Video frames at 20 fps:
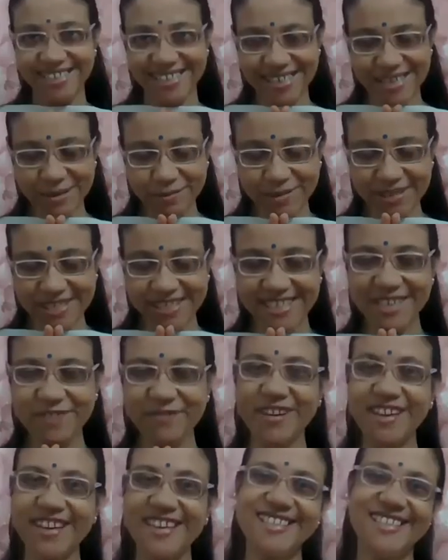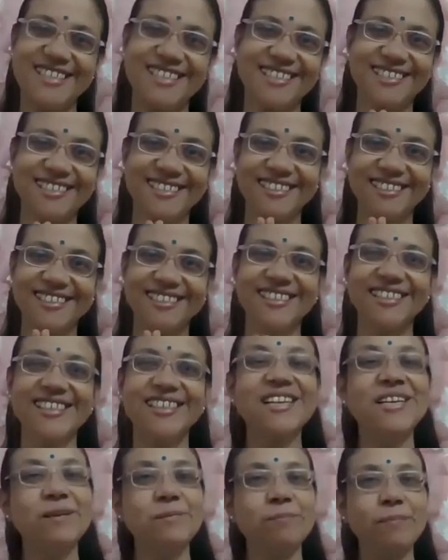Namaste friends.
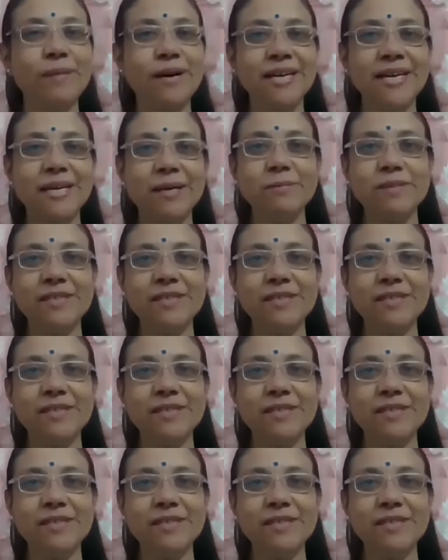My name